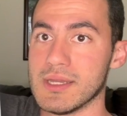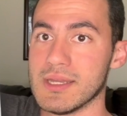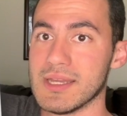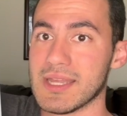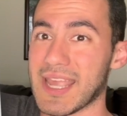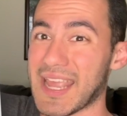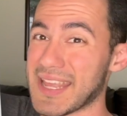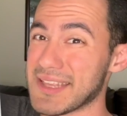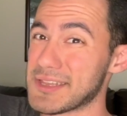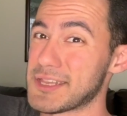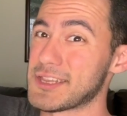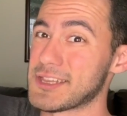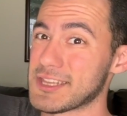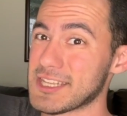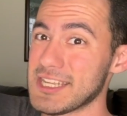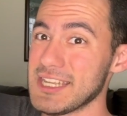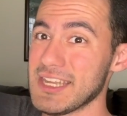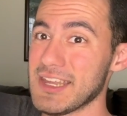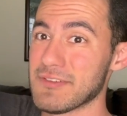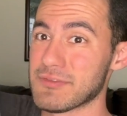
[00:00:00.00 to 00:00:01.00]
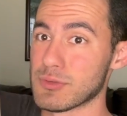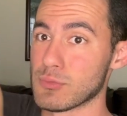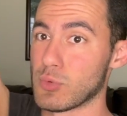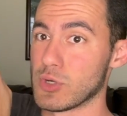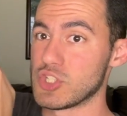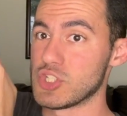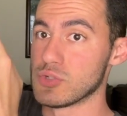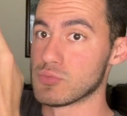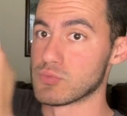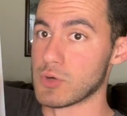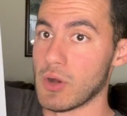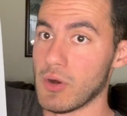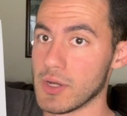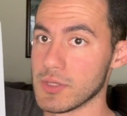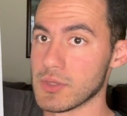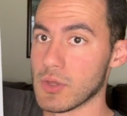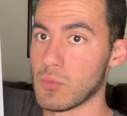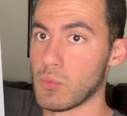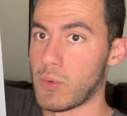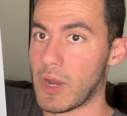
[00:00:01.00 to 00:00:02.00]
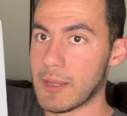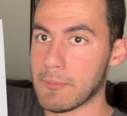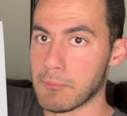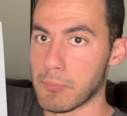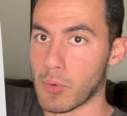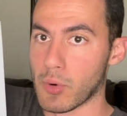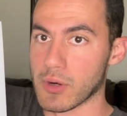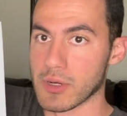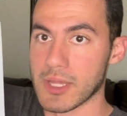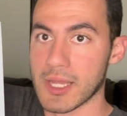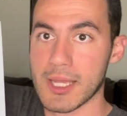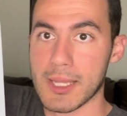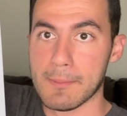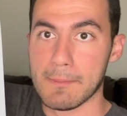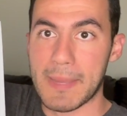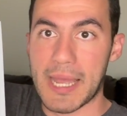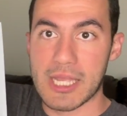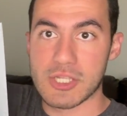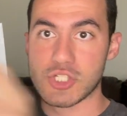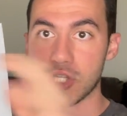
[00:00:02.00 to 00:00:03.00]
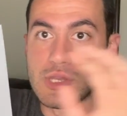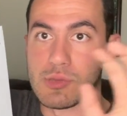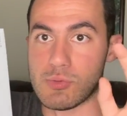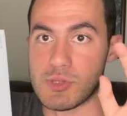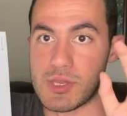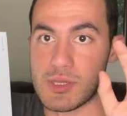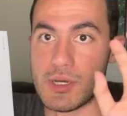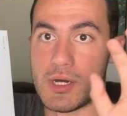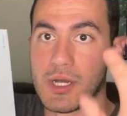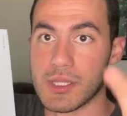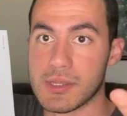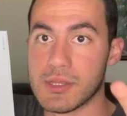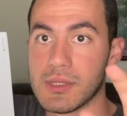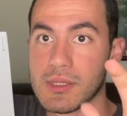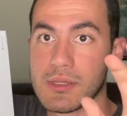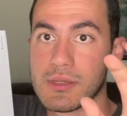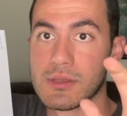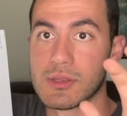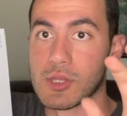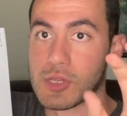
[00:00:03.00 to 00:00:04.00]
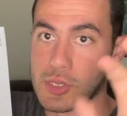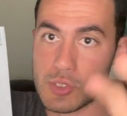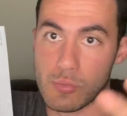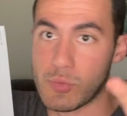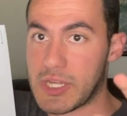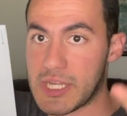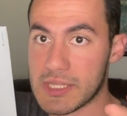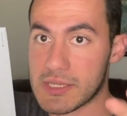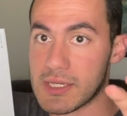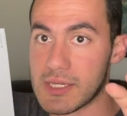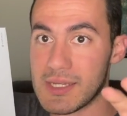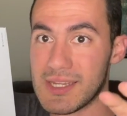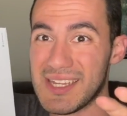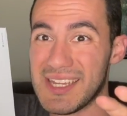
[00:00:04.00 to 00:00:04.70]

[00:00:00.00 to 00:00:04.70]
and see if what you wrote on the whiteboard matches what's on the screen.